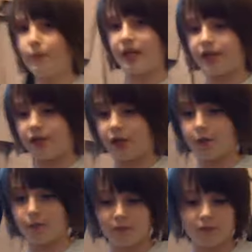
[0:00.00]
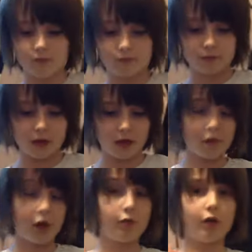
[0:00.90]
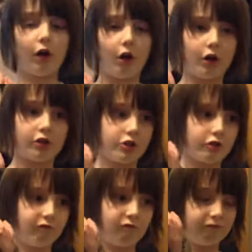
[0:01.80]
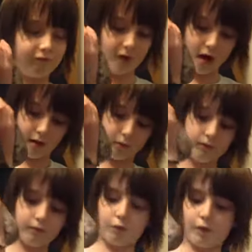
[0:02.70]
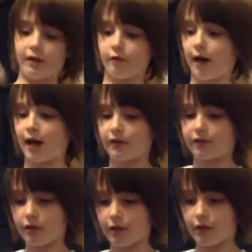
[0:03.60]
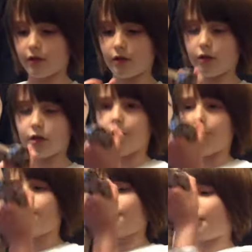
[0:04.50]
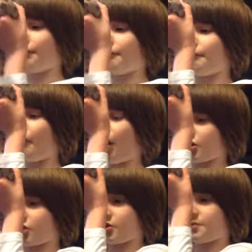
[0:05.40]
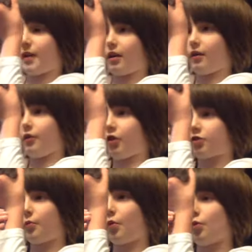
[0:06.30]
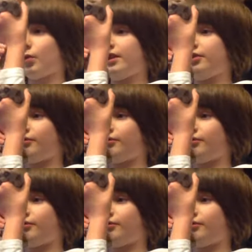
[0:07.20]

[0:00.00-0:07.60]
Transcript: medium, uh, no large um, weaner rats not much bigger than the small weaner